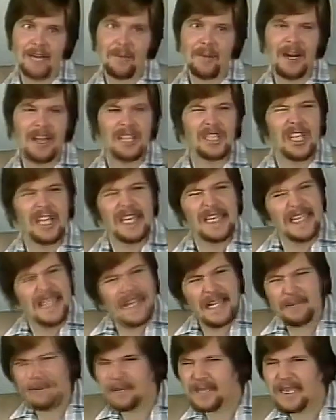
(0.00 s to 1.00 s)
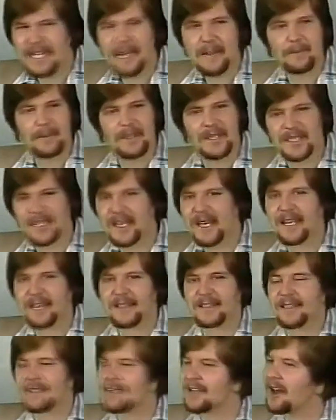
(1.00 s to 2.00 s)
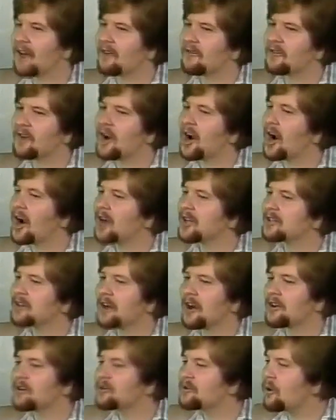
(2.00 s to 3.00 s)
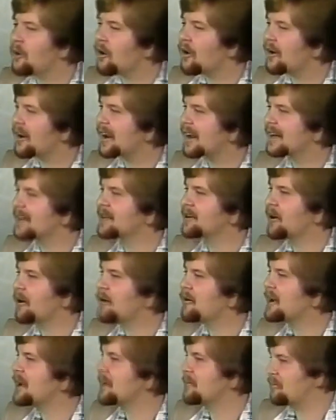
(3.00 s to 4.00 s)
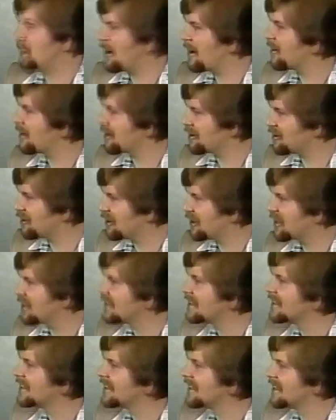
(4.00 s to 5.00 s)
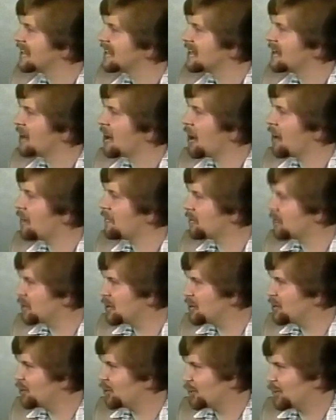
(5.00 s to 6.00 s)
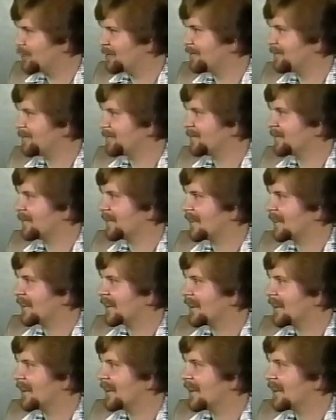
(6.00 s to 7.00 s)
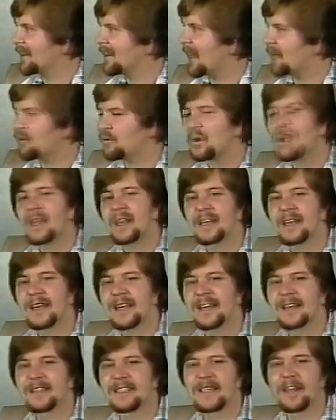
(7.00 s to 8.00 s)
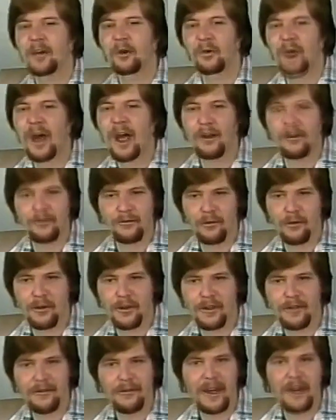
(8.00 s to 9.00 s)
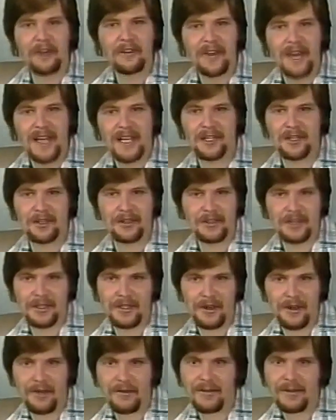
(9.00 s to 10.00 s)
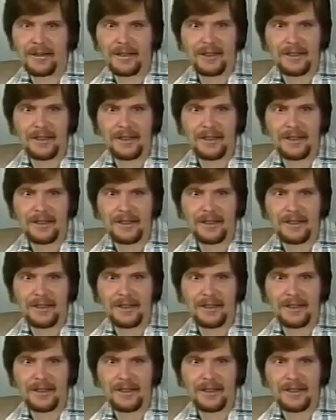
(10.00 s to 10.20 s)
But it's a deep, deep sense of God's adoring, doting parenthood over you that really is the ground floor, the foundation stone